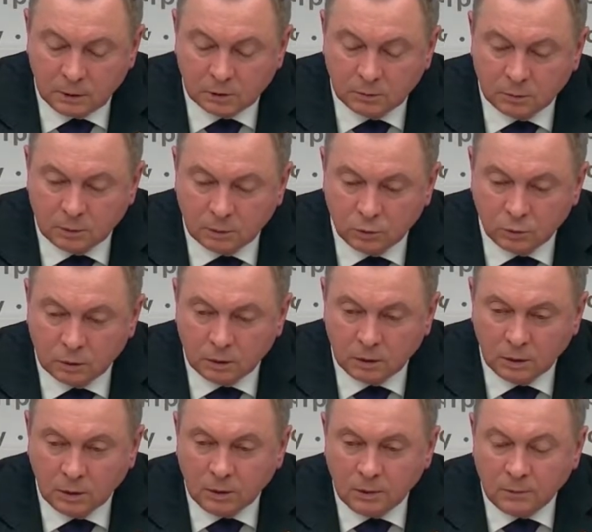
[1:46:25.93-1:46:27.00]
and you've
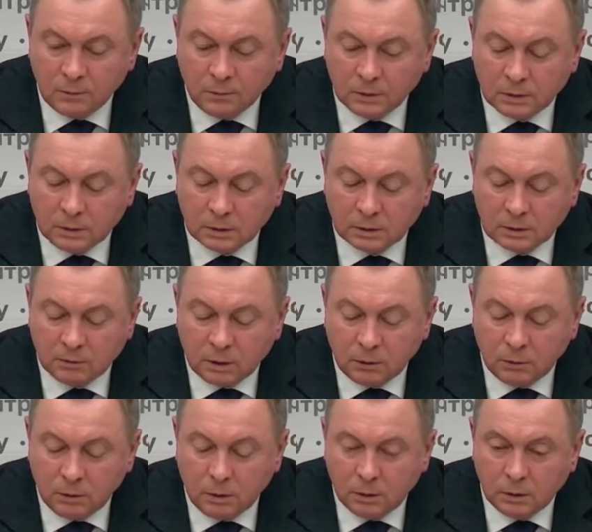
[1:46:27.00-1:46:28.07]
mentioned that
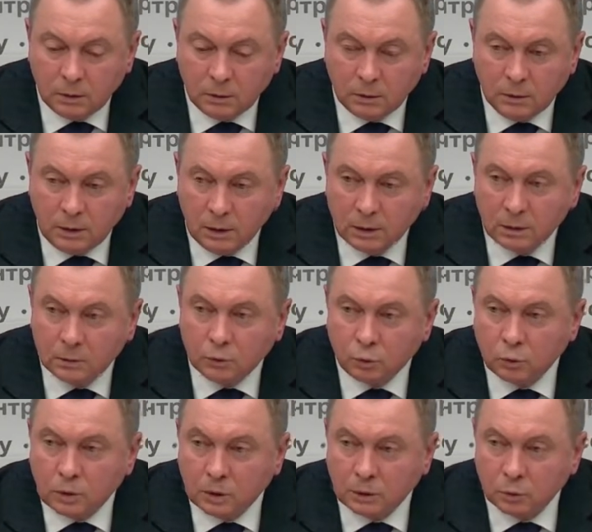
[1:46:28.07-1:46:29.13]
during the last
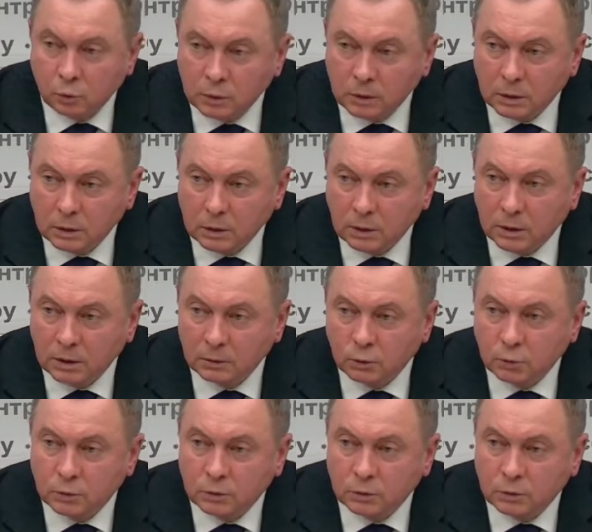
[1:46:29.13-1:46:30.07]
conference.